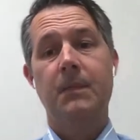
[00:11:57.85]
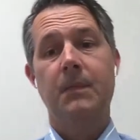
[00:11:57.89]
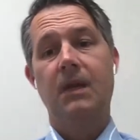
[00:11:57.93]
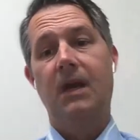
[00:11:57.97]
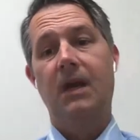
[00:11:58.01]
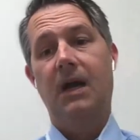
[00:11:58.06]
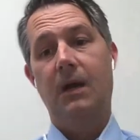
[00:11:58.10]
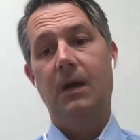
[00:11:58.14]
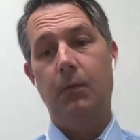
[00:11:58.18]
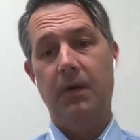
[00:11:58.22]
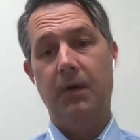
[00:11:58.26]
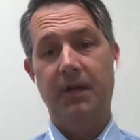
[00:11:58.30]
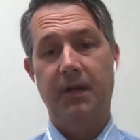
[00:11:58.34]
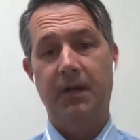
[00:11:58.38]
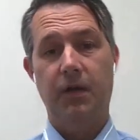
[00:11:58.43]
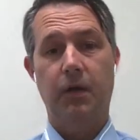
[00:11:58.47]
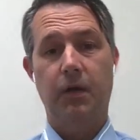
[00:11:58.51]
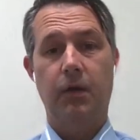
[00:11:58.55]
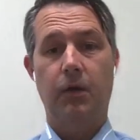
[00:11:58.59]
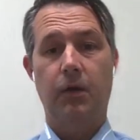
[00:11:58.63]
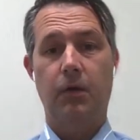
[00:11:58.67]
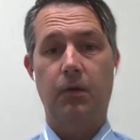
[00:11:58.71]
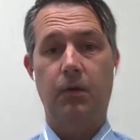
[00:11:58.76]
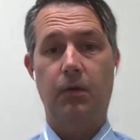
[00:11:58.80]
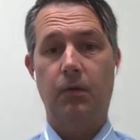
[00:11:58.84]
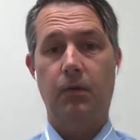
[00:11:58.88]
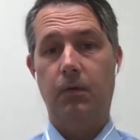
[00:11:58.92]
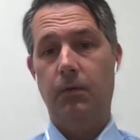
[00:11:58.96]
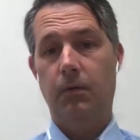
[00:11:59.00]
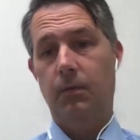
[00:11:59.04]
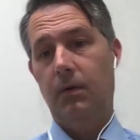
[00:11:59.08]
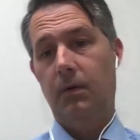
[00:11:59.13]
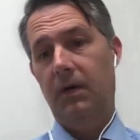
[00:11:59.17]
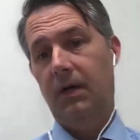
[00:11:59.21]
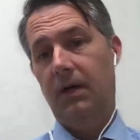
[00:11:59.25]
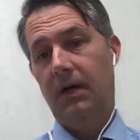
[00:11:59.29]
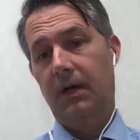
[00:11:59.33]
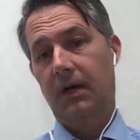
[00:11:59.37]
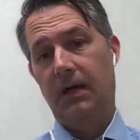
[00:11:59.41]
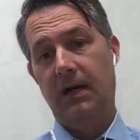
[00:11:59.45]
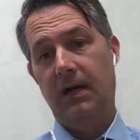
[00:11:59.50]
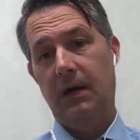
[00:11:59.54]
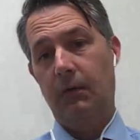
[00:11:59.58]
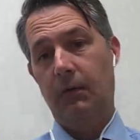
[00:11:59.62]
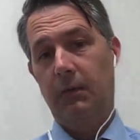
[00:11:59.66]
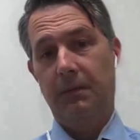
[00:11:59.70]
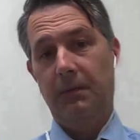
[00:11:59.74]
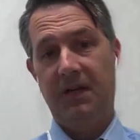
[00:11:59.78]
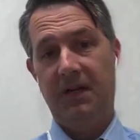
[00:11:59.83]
I want my